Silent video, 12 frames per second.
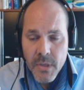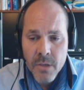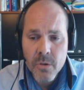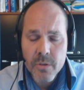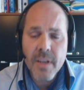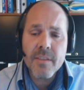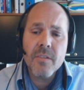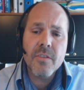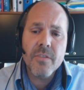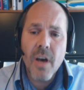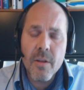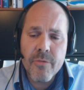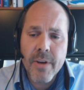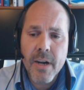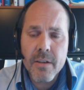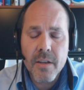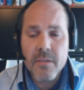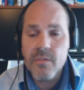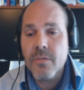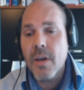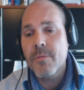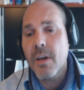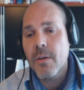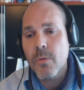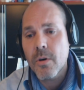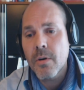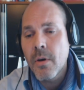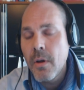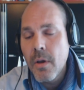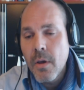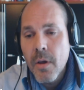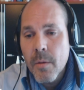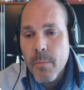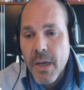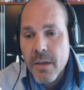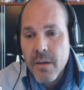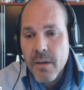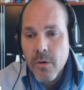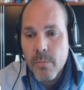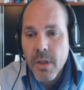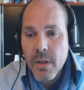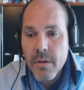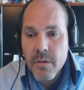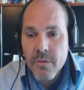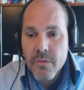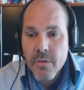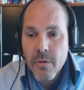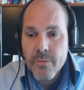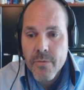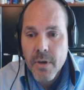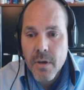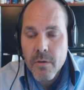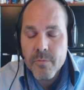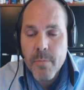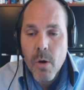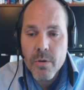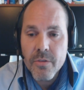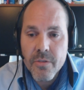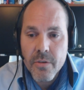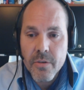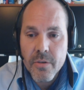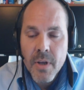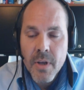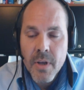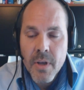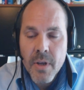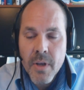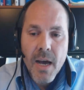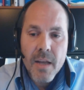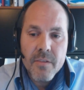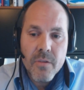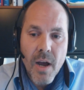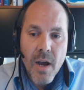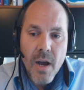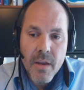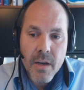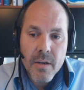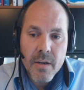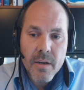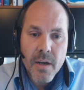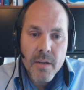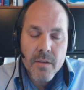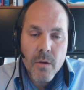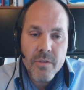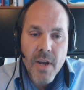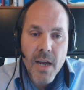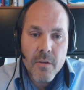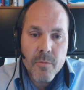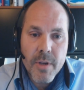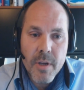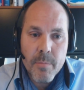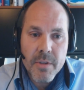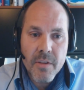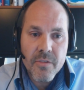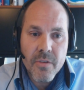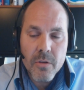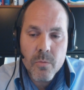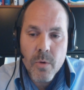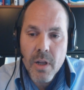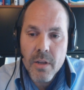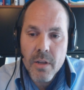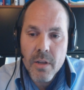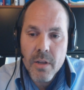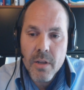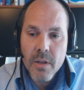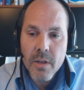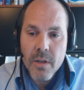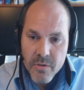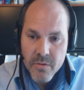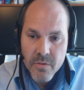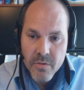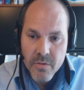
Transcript: So that this is unfair, and at the same time we were making, millions of bonuses. And so I think those kind of people, they thought, well, private